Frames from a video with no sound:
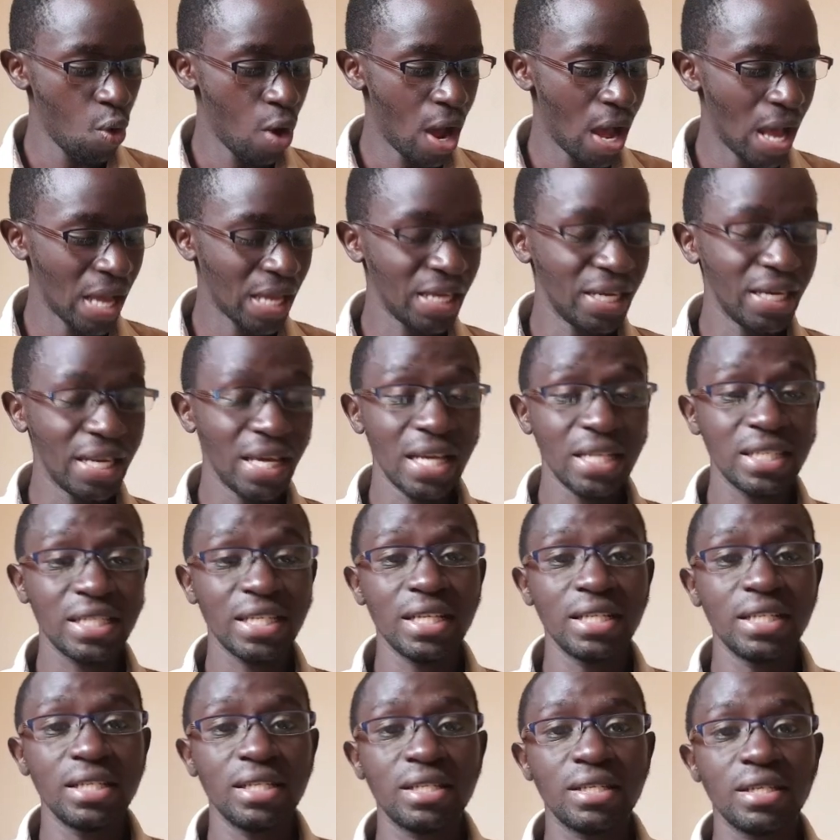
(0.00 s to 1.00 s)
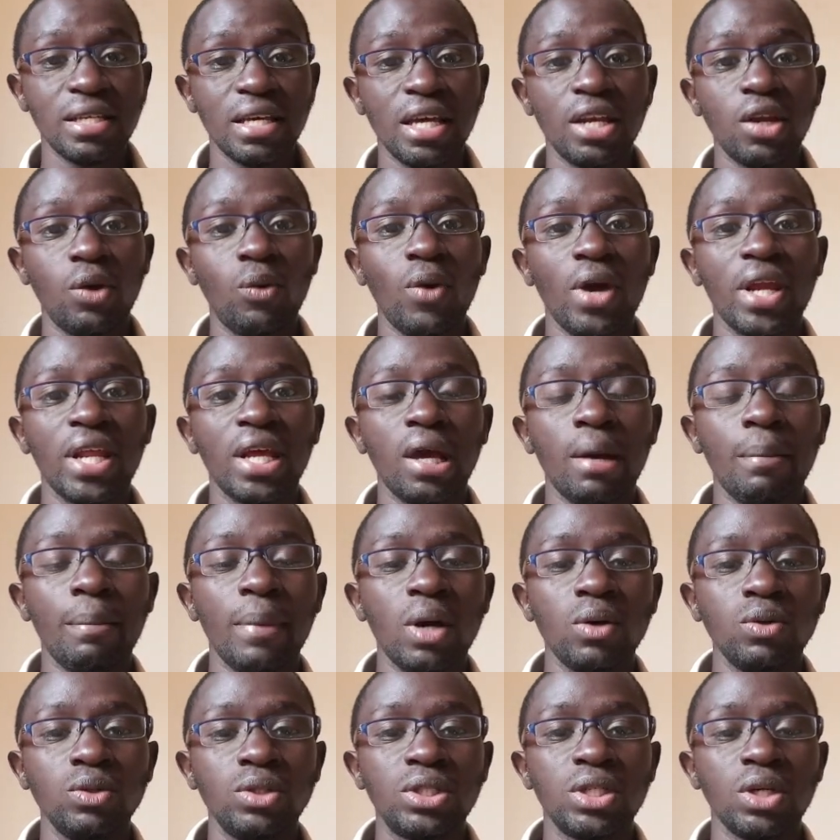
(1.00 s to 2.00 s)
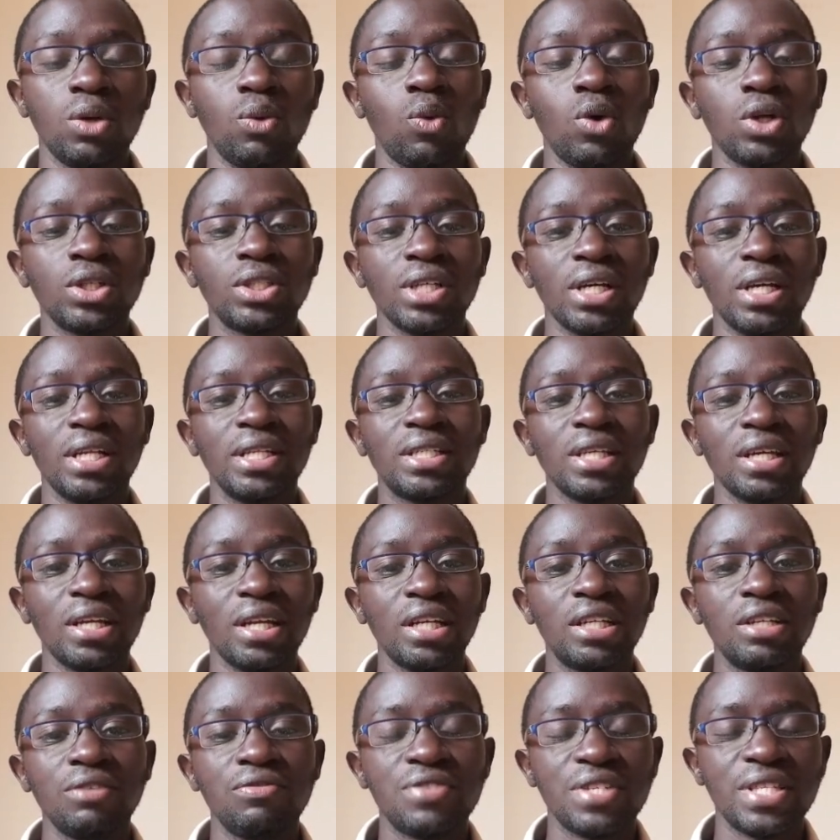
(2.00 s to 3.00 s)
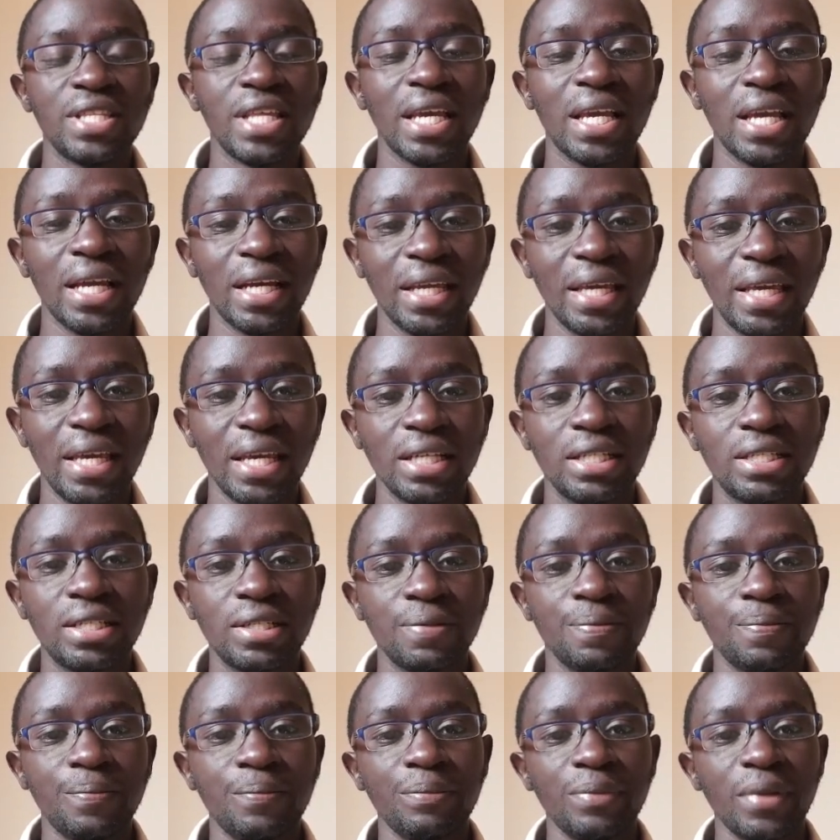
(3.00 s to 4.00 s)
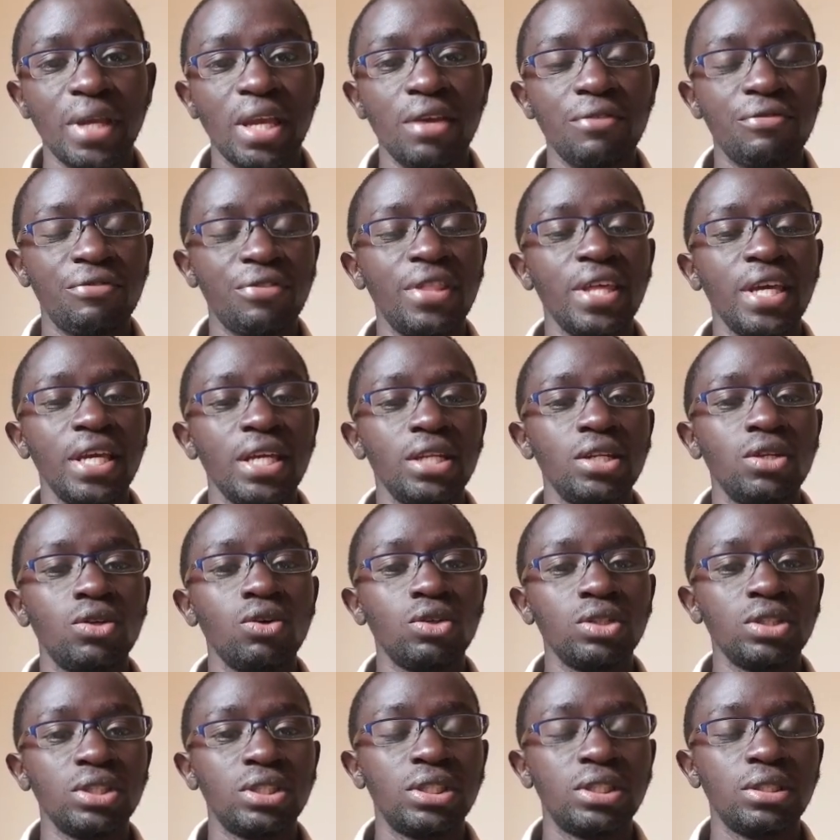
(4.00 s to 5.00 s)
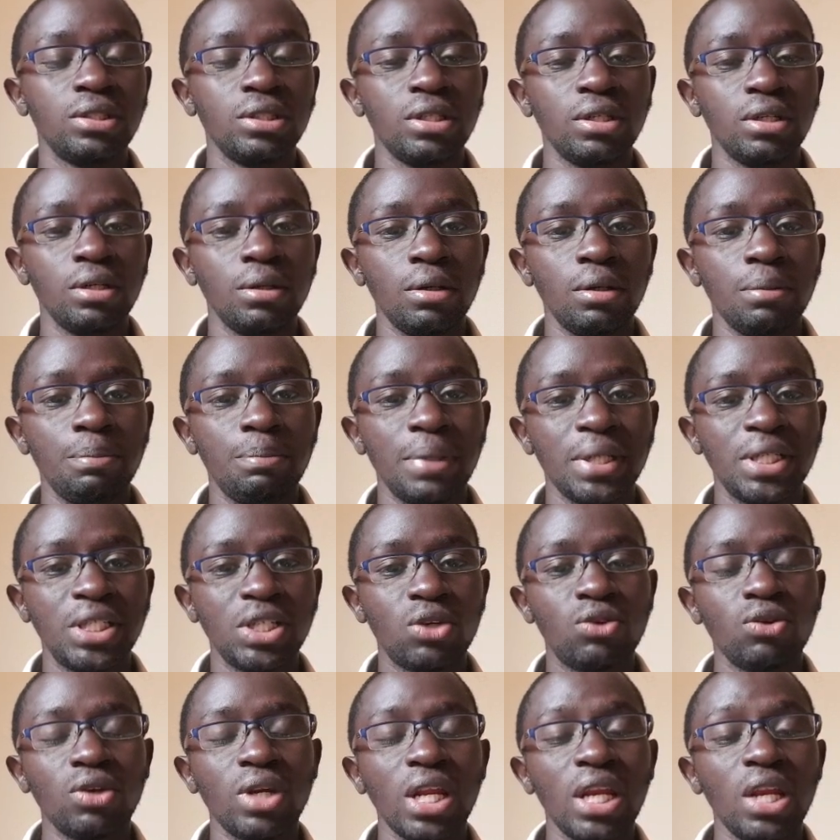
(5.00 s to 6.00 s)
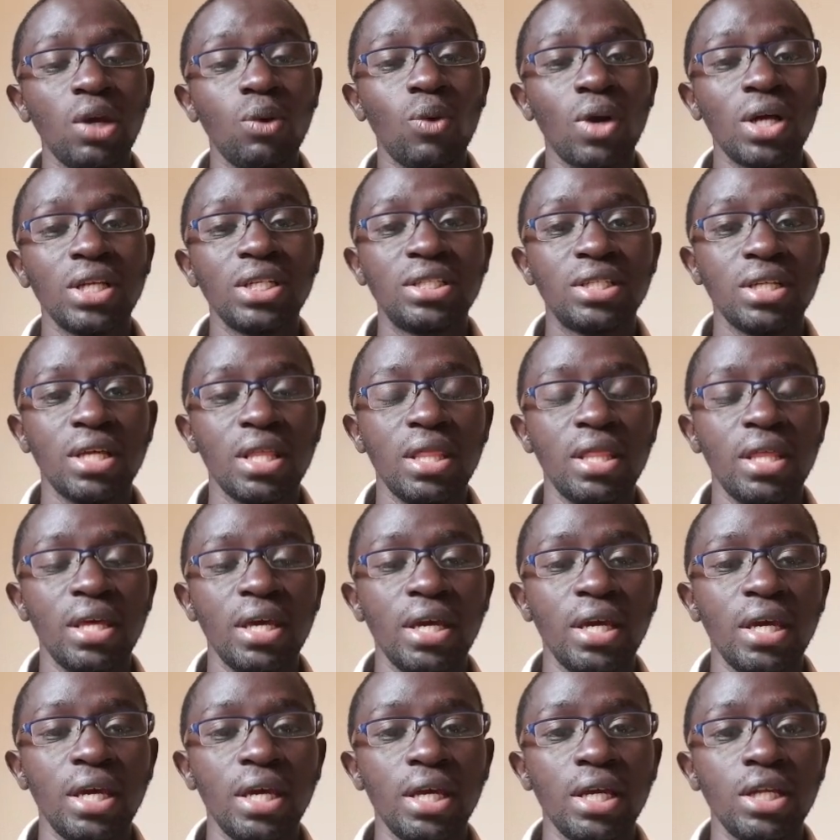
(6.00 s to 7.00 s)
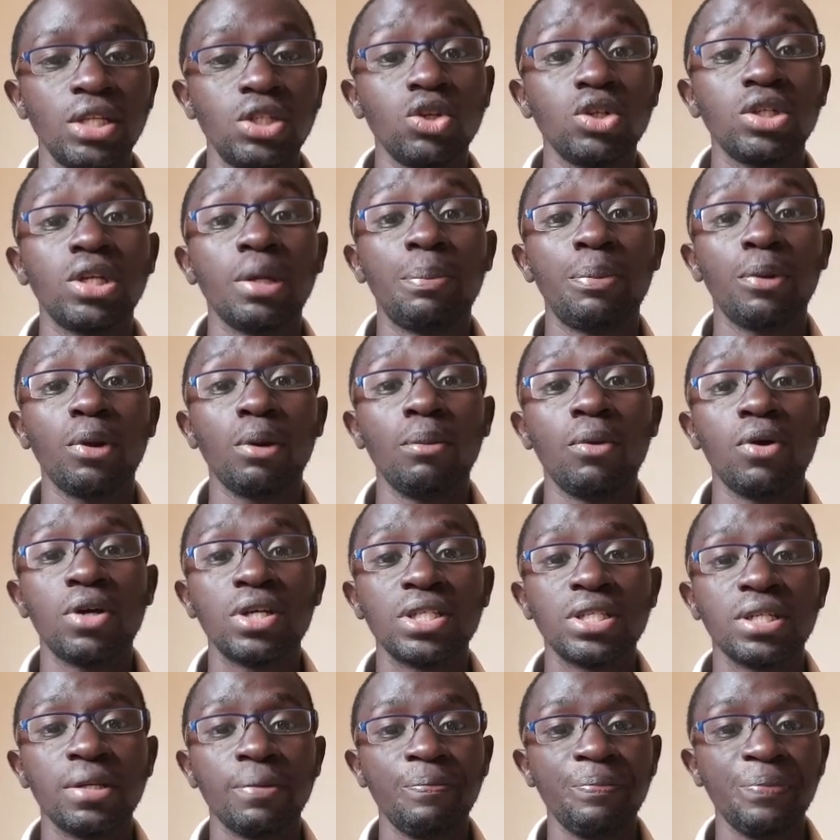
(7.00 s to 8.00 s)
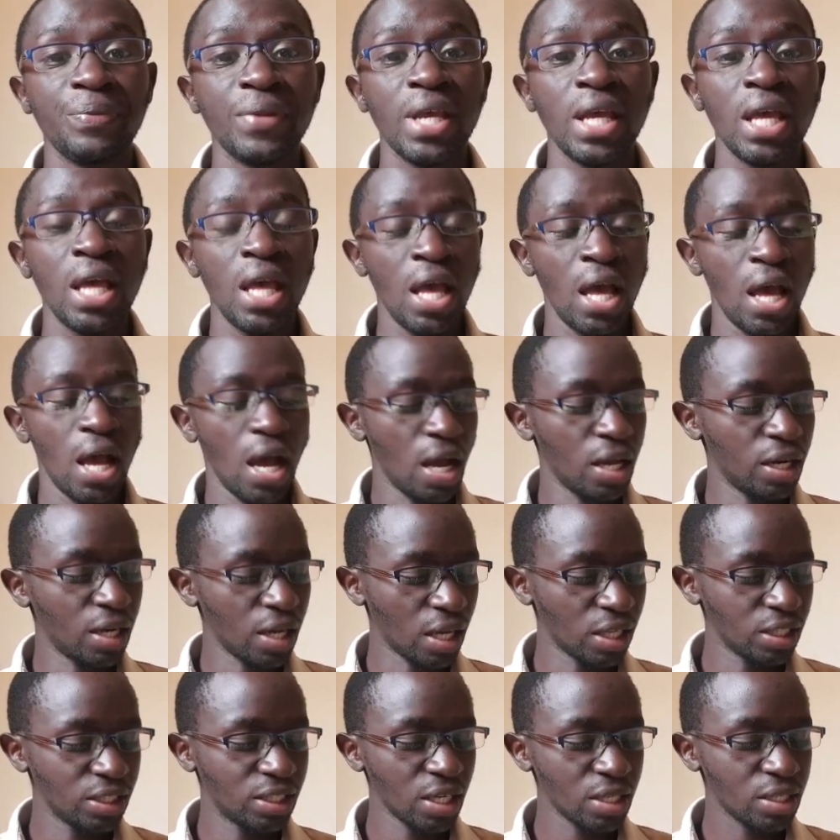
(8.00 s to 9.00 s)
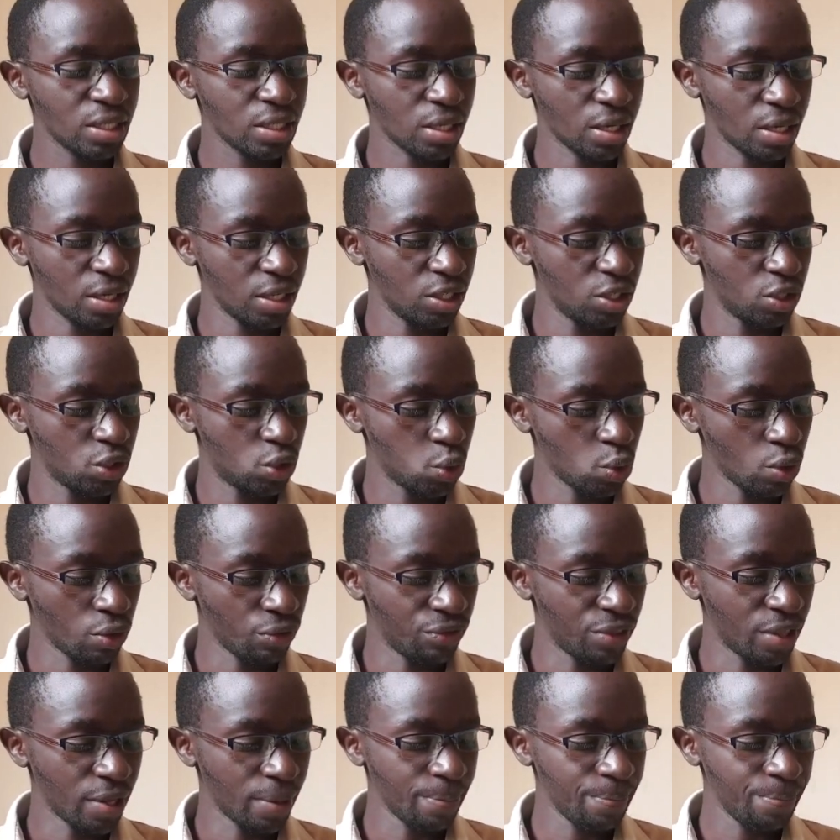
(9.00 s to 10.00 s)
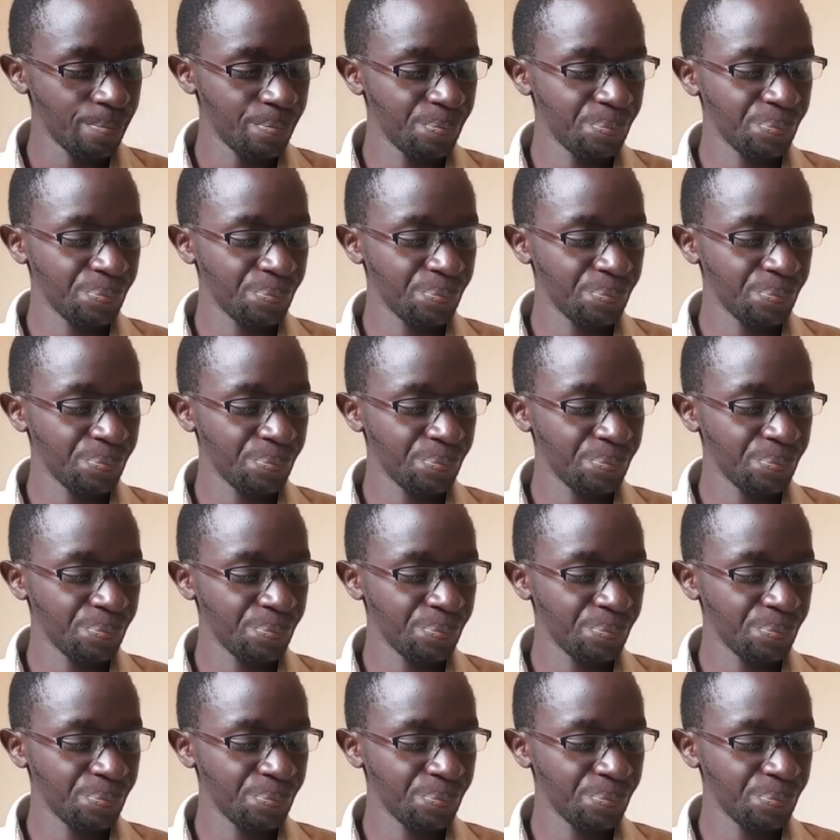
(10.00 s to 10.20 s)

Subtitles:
are in essence inquiring about what alternatives they can get if they don't particularly want the Toyota Probox. And I'll just read two of them.